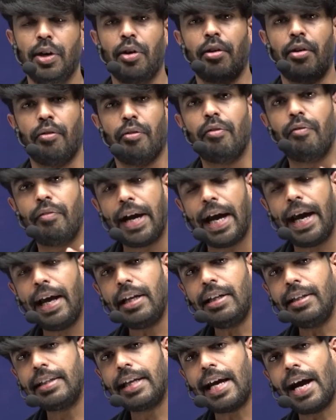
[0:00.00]

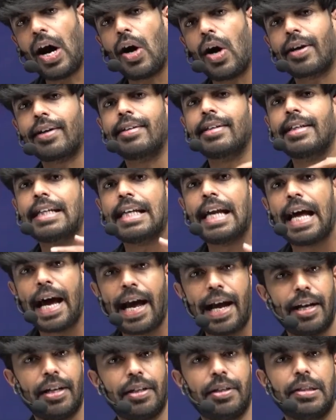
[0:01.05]
When they are on
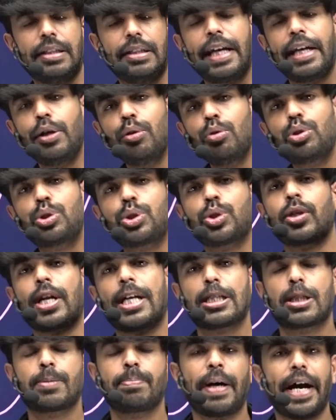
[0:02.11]
land, they used to
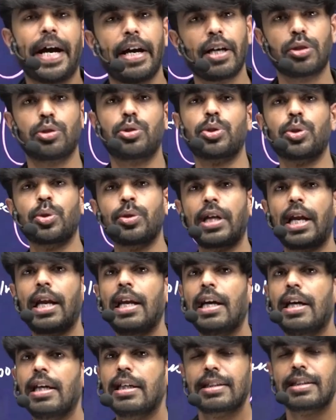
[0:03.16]
respire through the
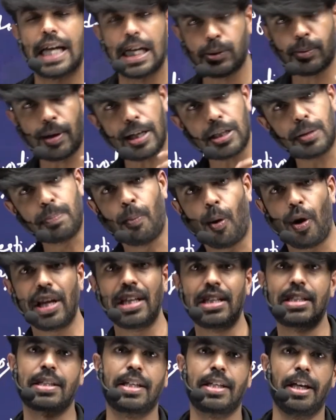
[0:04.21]
lungs as well as body
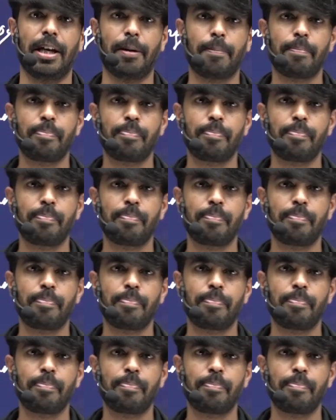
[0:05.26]
skin.